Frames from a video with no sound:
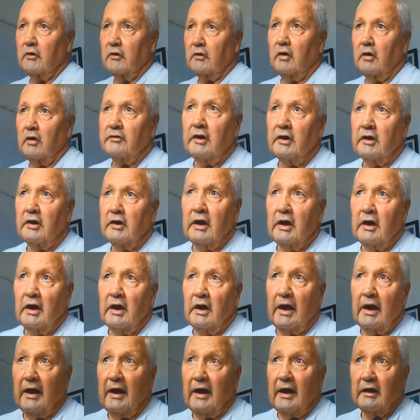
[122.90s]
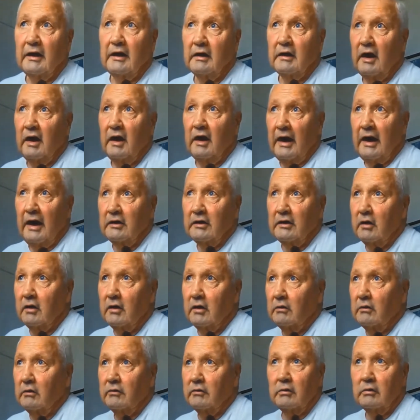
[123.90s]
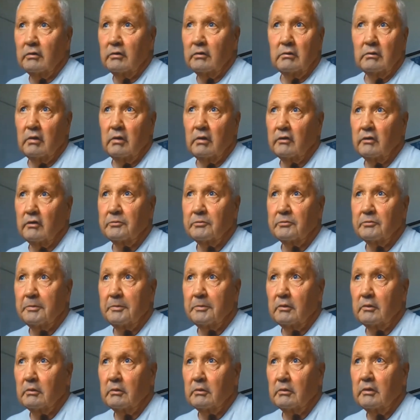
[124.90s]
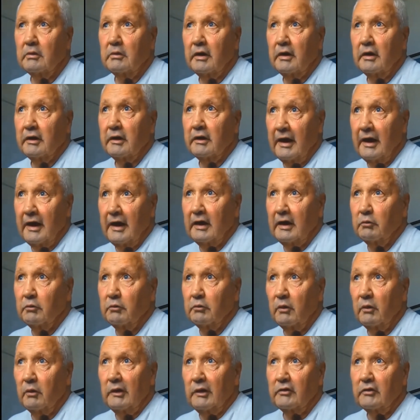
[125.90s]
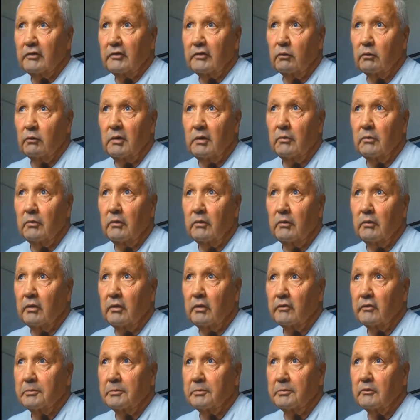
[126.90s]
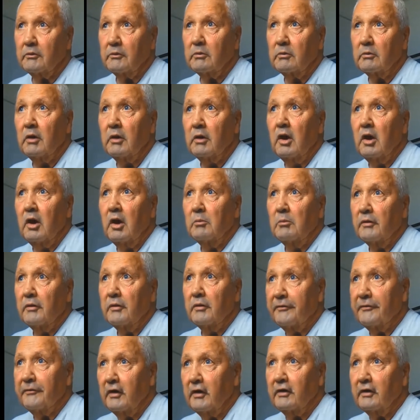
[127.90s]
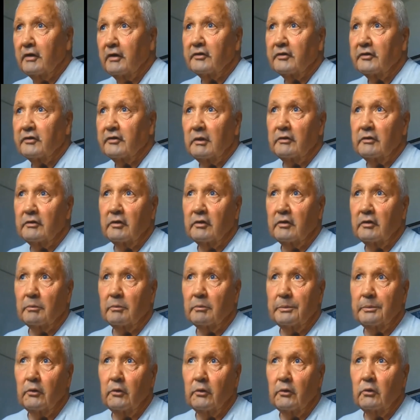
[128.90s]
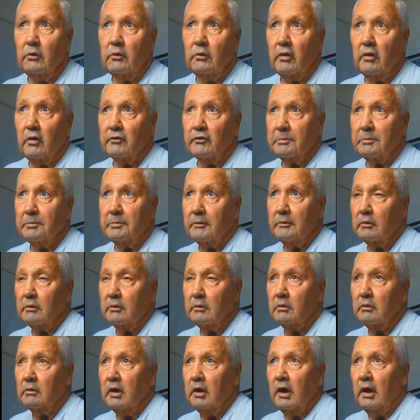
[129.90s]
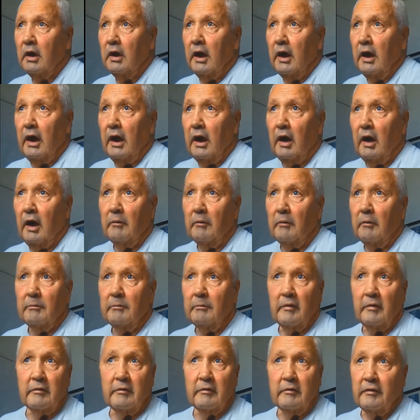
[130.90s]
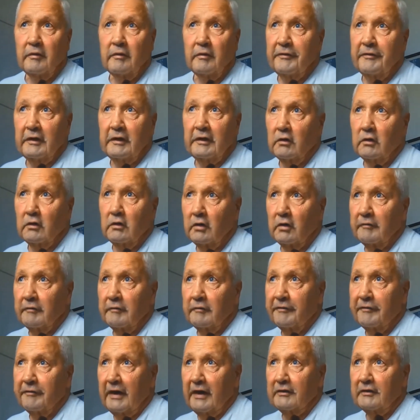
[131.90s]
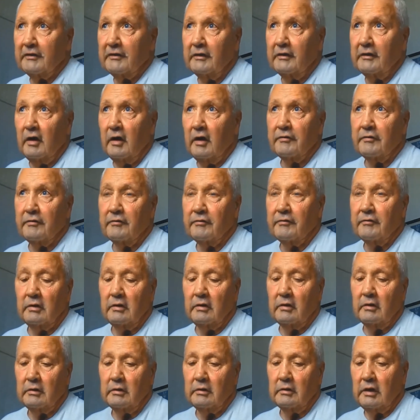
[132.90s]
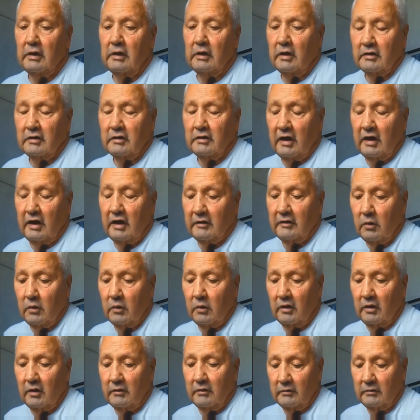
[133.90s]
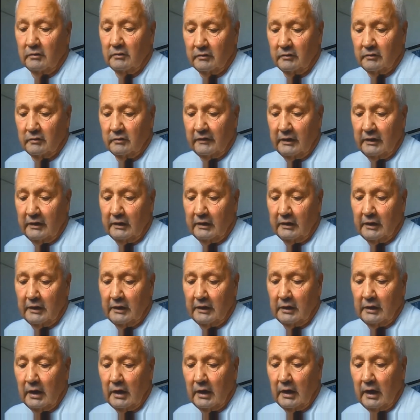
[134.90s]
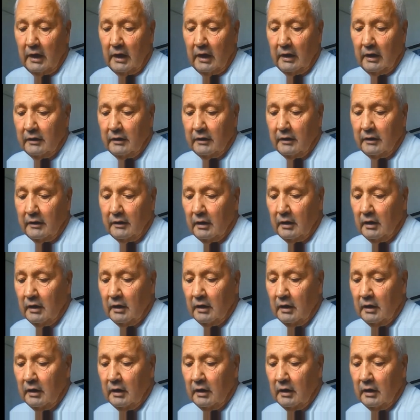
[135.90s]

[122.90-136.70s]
I've got, and I had to go to the hospital. And again, I went to the Wimborne Hospital. First, I went to the Poole Hospital. A finger got infected after I'd cut it quite severely, and